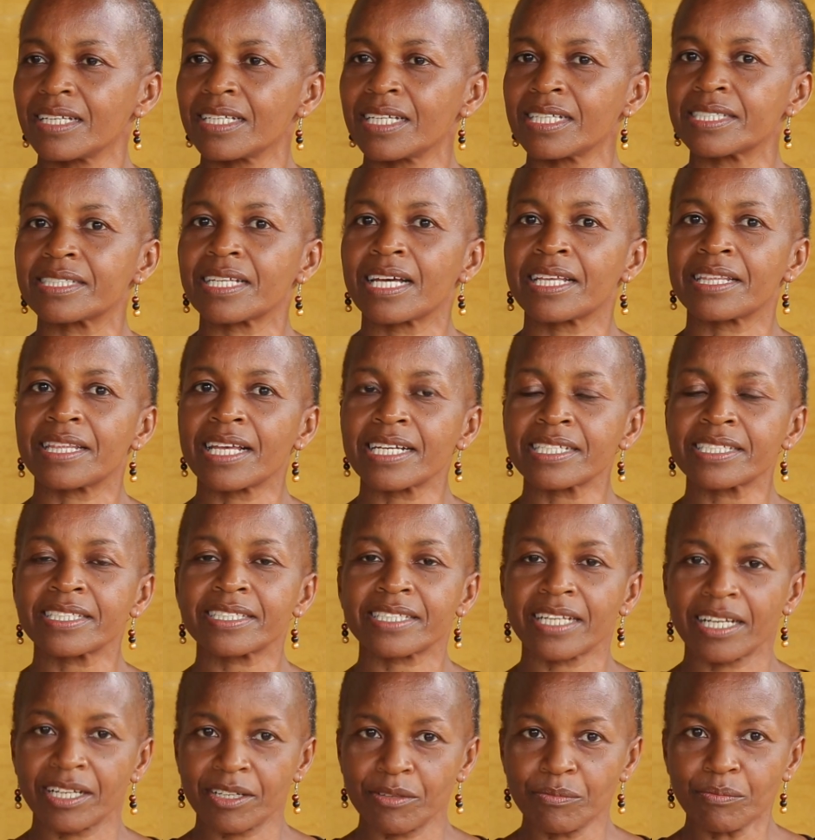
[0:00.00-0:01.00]
Yes, at
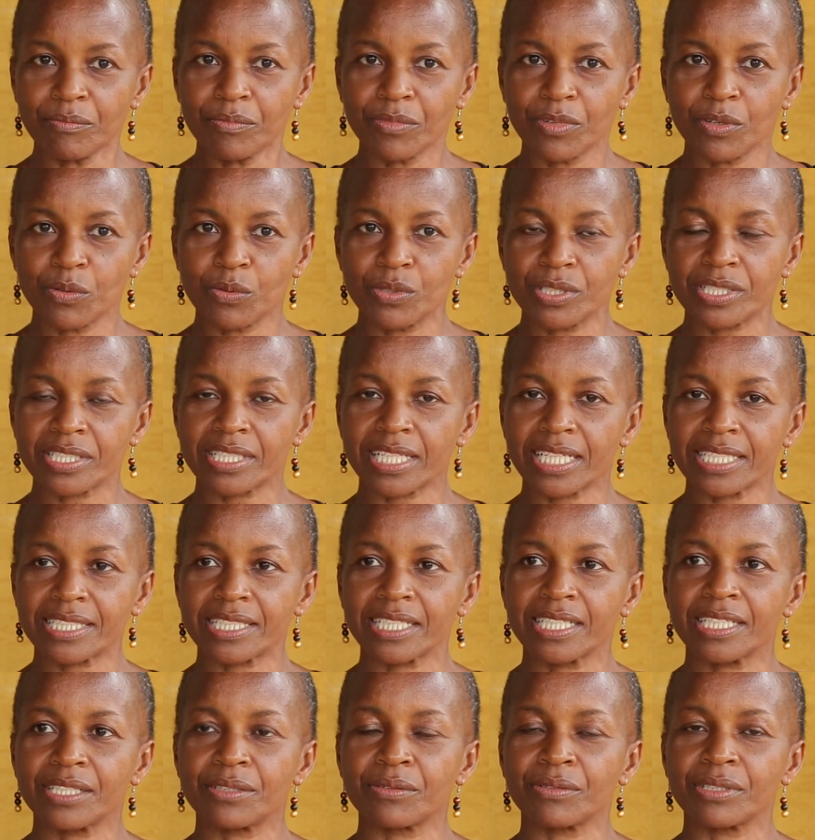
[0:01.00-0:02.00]
that time, we
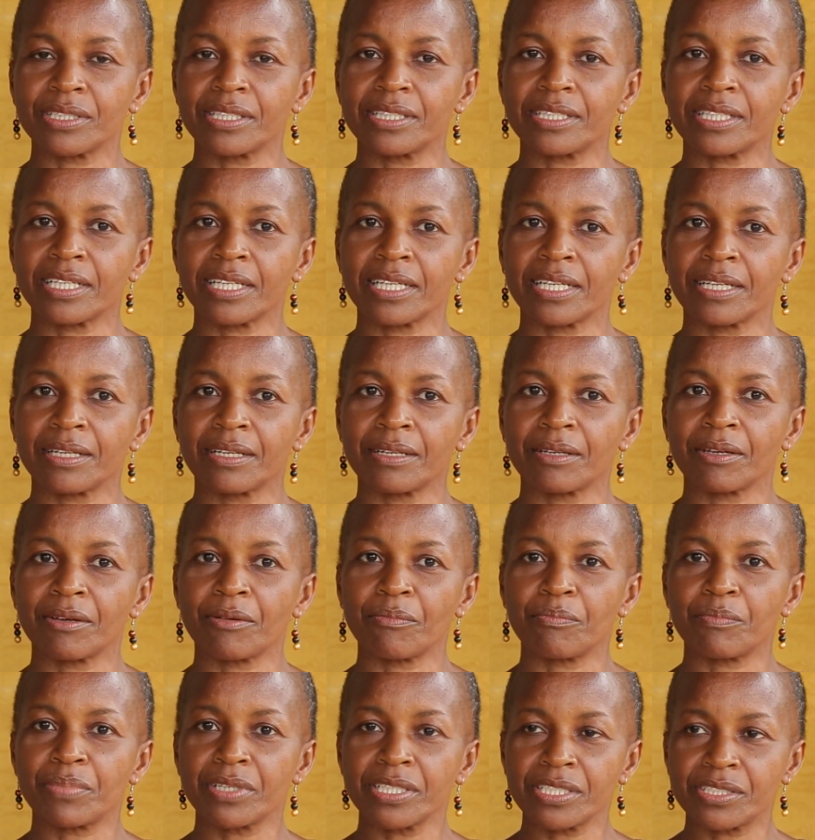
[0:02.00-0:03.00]
started with the
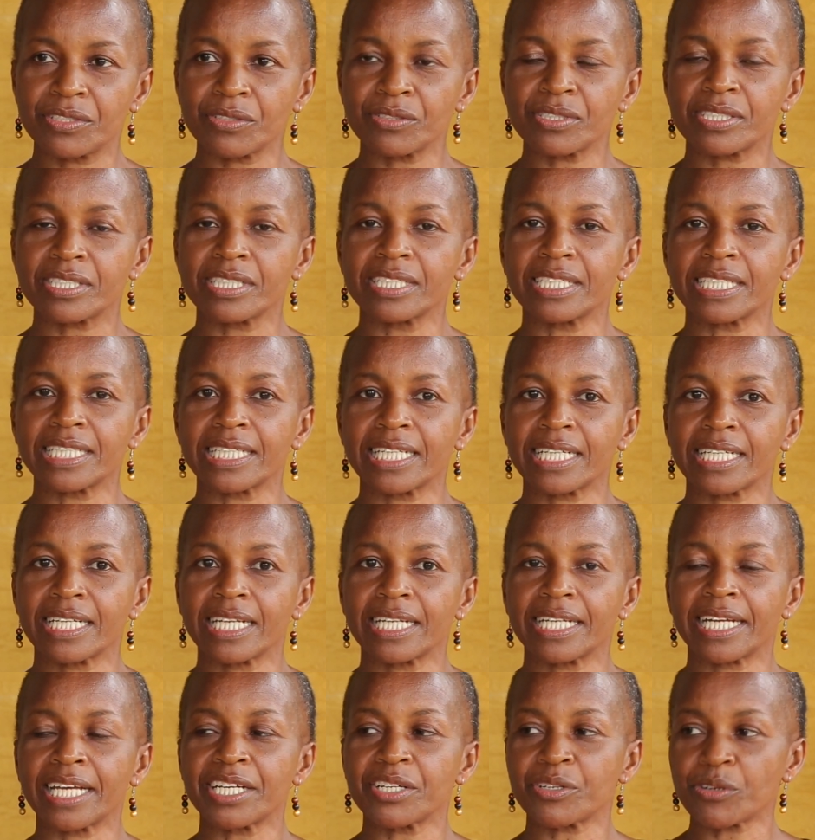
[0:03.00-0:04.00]
prisons in
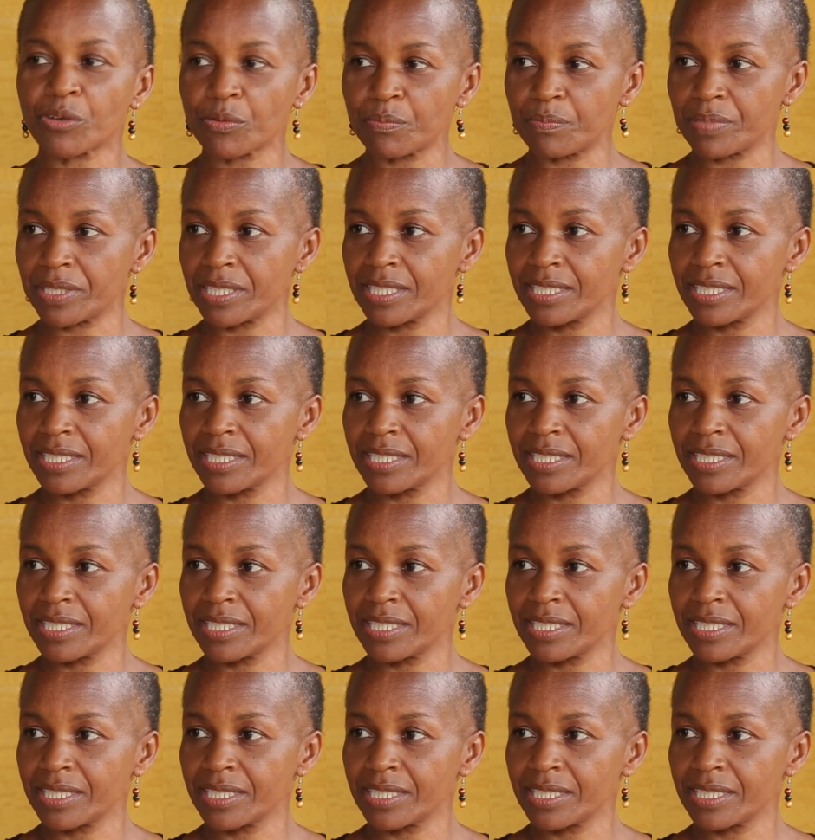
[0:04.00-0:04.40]
Nairobi.